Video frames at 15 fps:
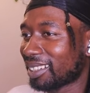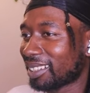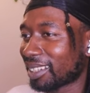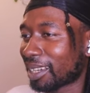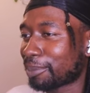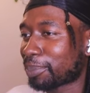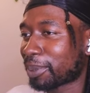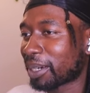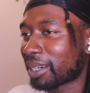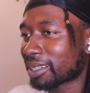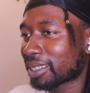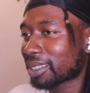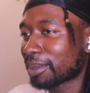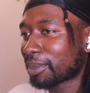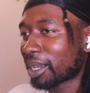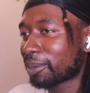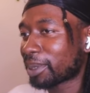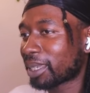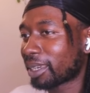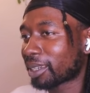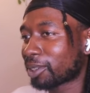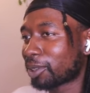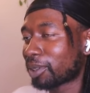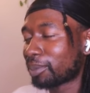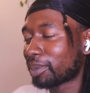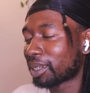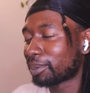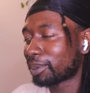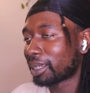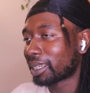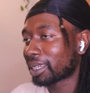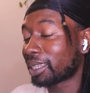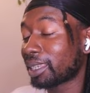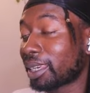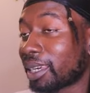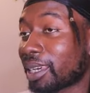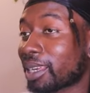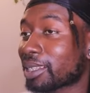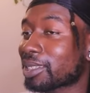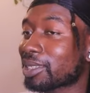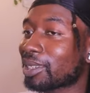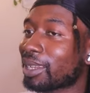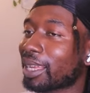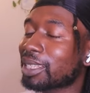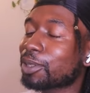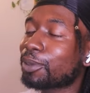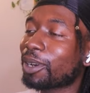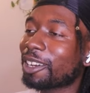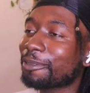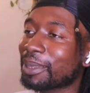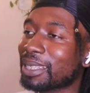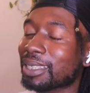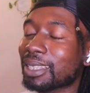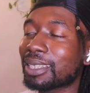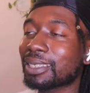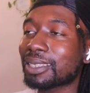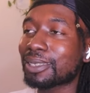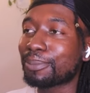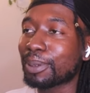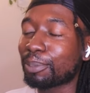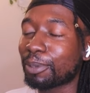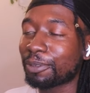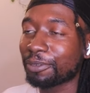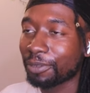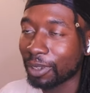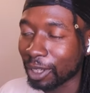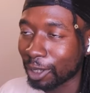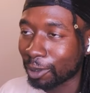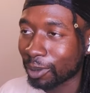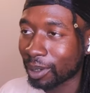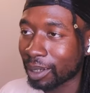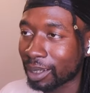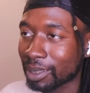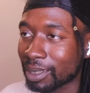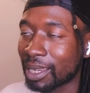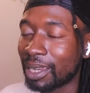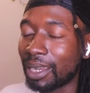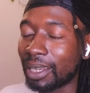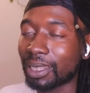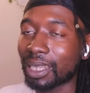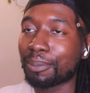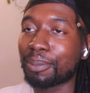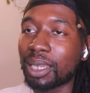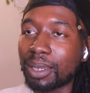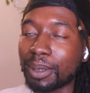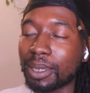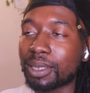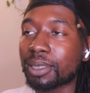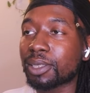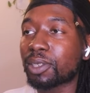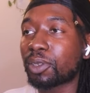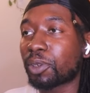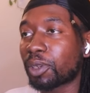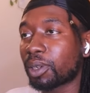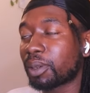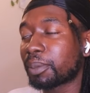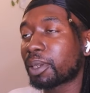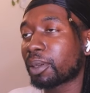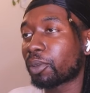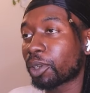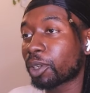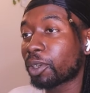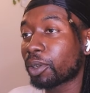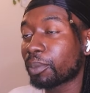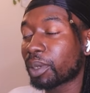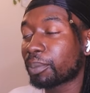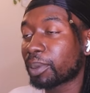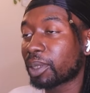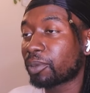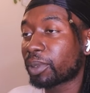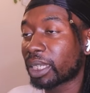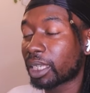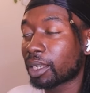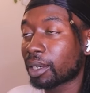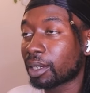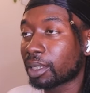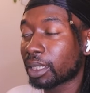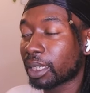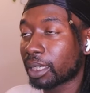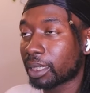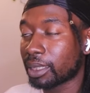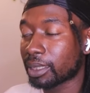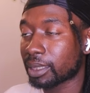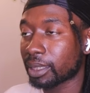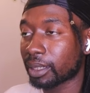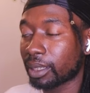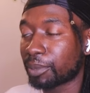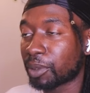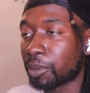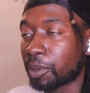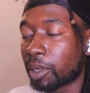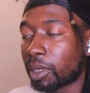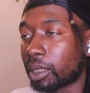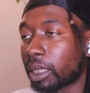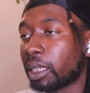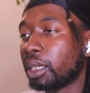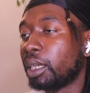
I'm praying that somehow we get Kuruma back. Yeah, so that's what I've been seeing some people theorize. That maybe it's Kuruma being reincarnated inside Himawari.